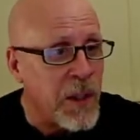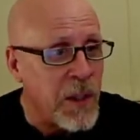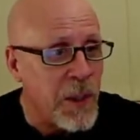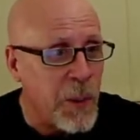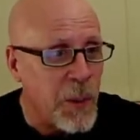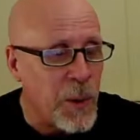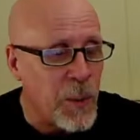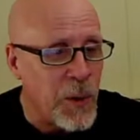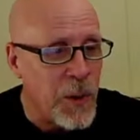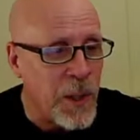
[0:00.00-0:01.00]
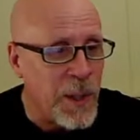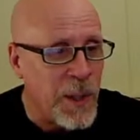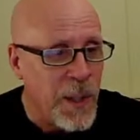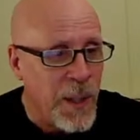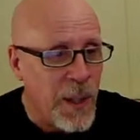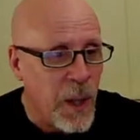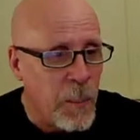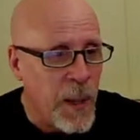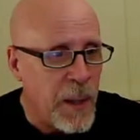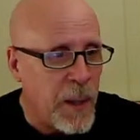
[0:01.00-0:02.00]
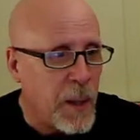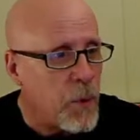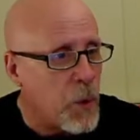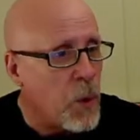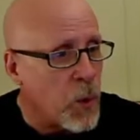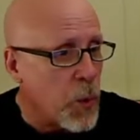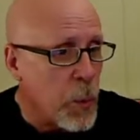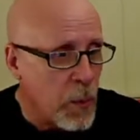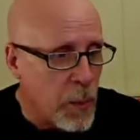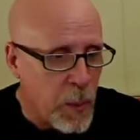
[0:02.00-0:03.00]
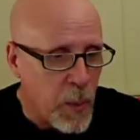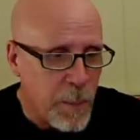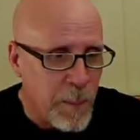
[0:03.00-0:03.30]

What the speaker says: that Euclid was like a pen name for a whole group of people.